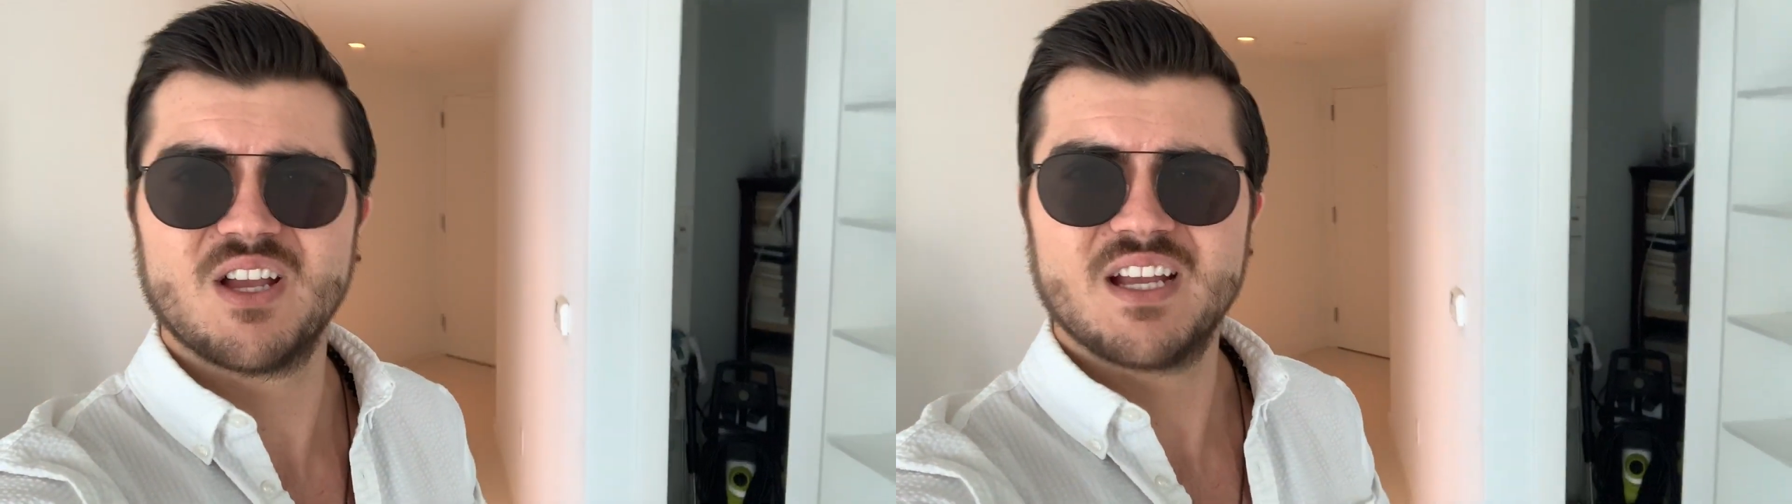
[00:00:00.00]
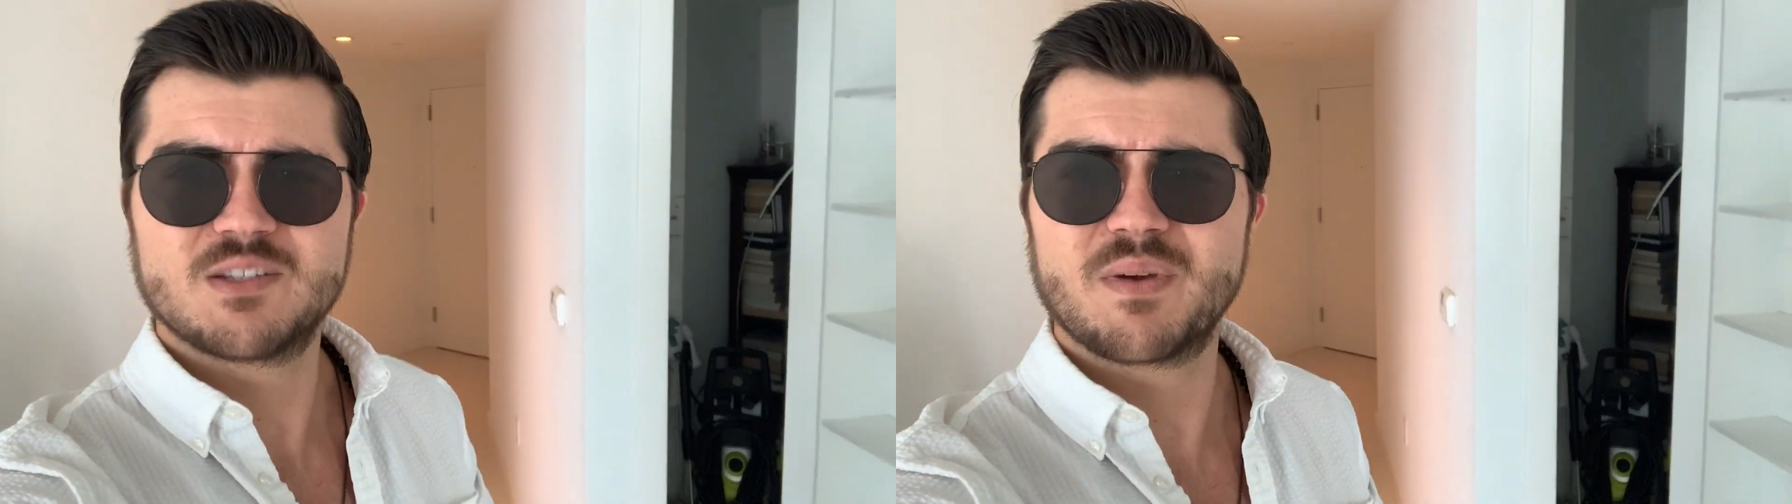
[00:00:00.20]

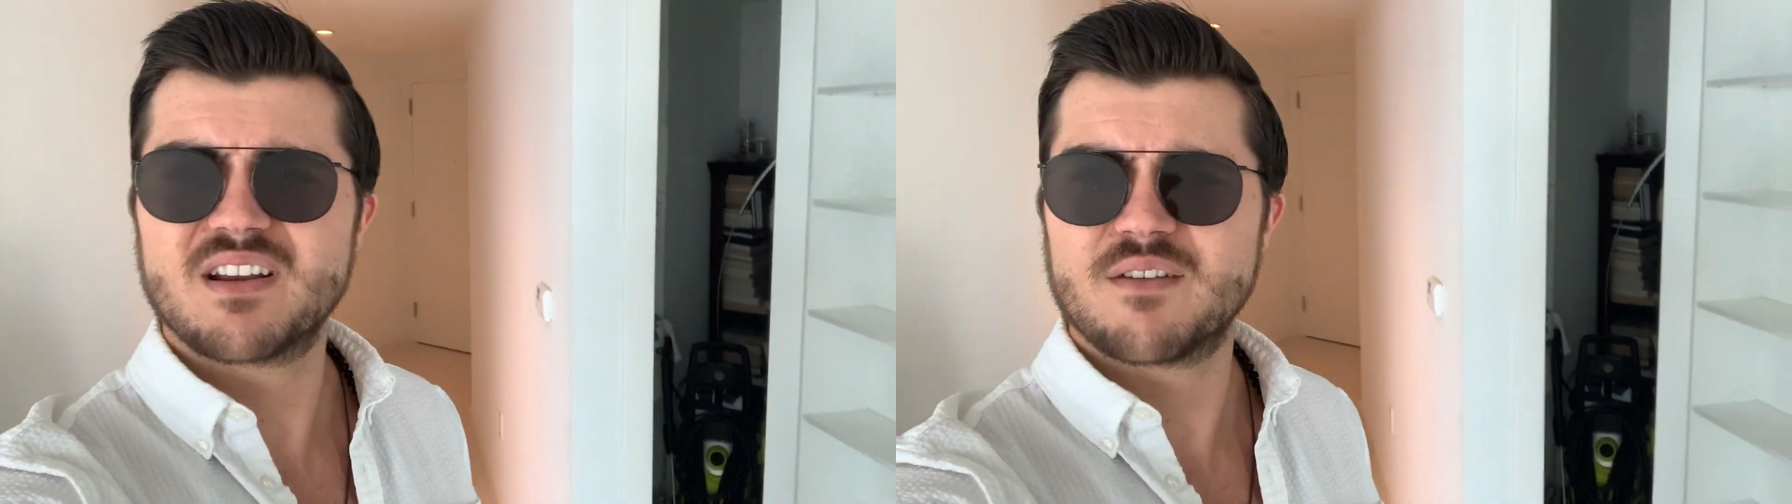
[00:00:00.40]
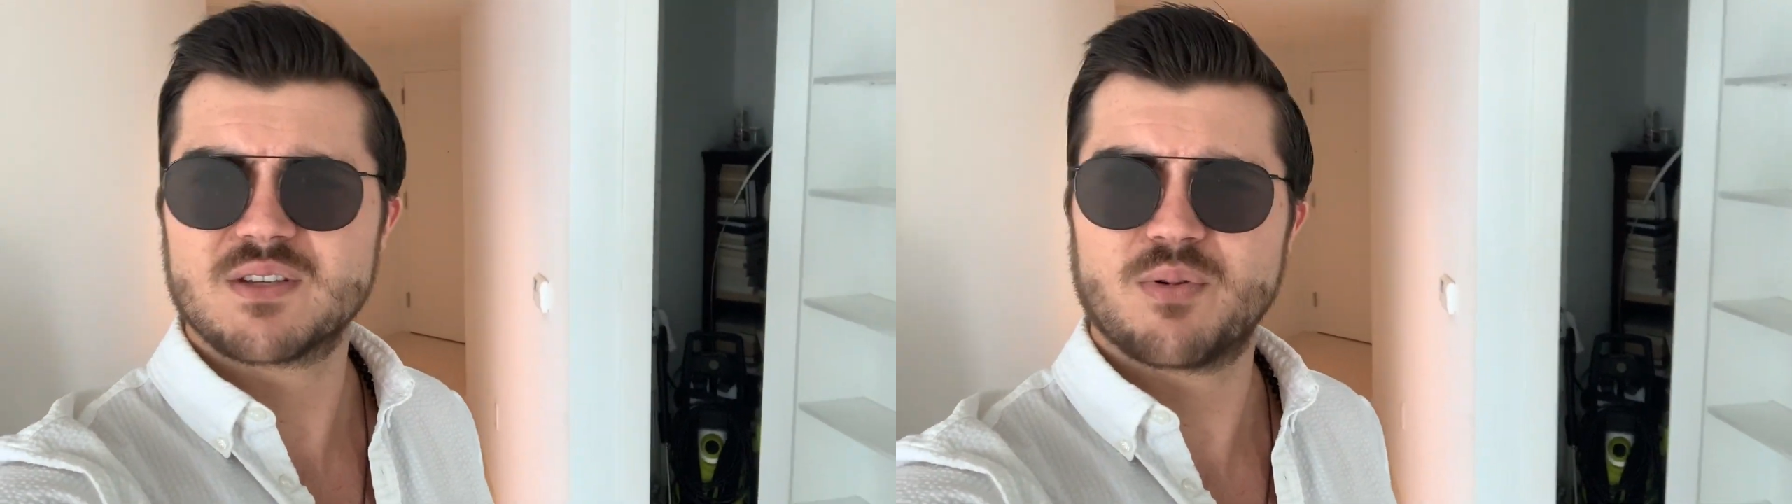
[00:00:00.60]
It's big
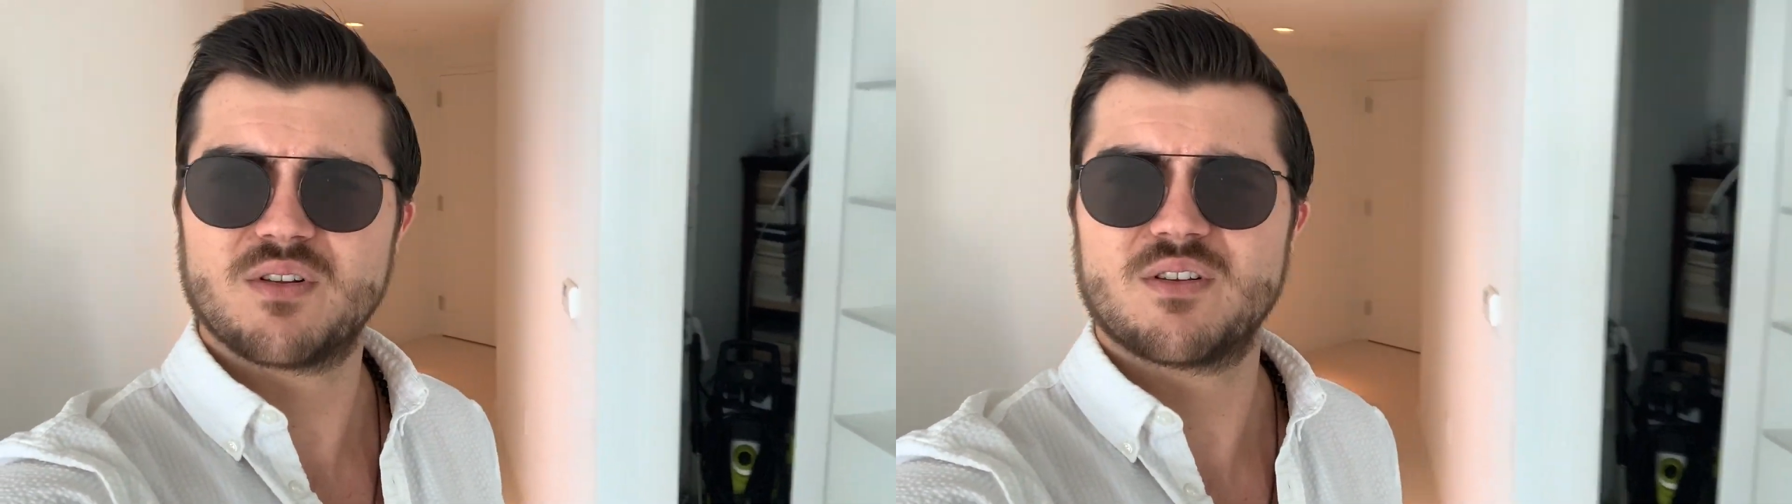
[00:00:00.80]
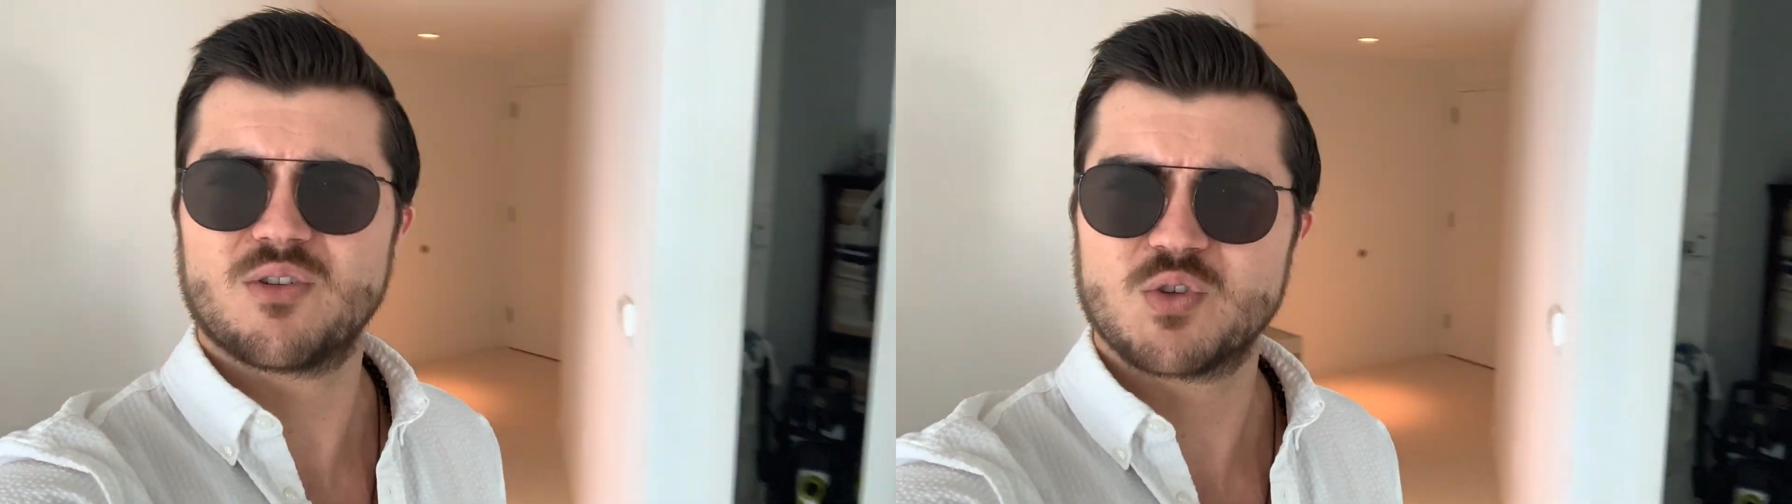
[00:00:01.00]
enough to put a
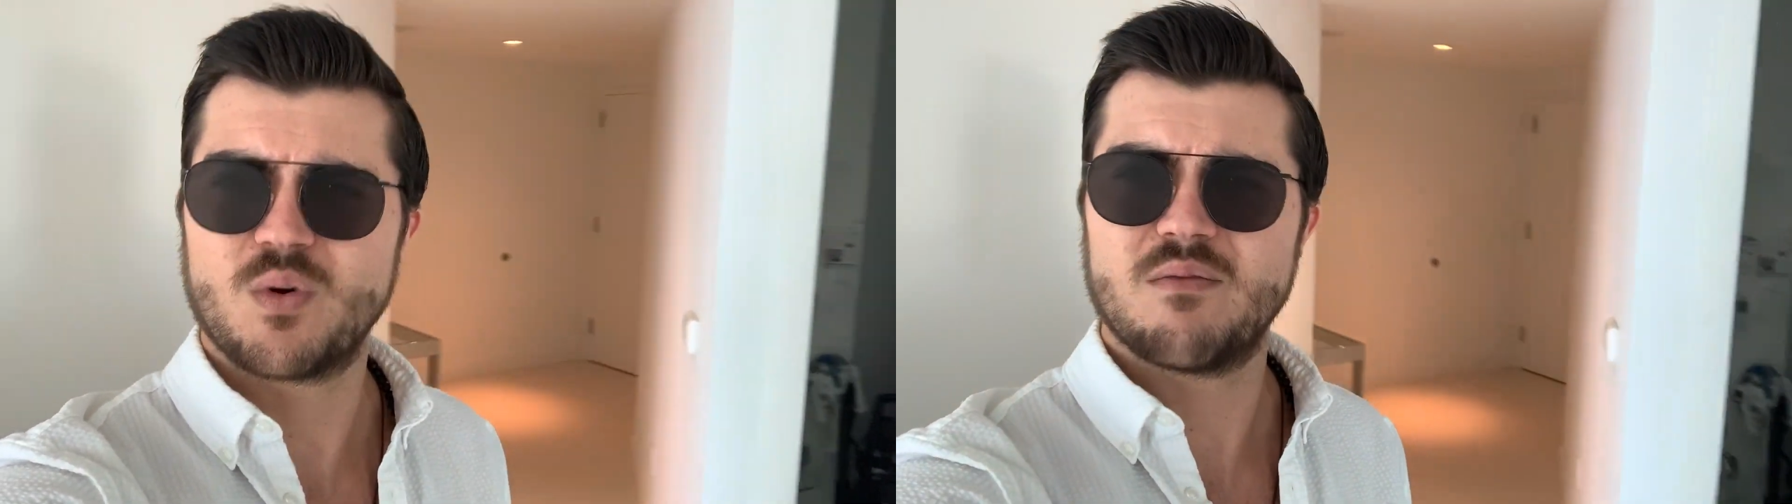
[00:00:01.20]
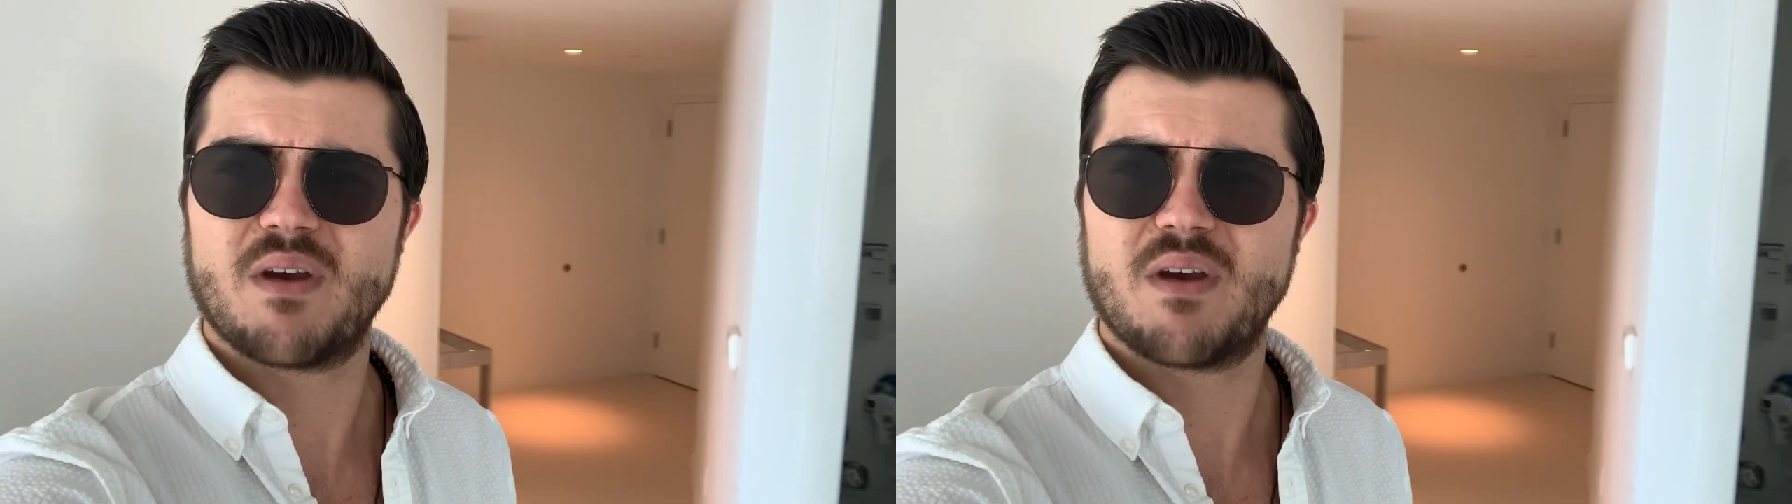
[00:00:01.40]
little twin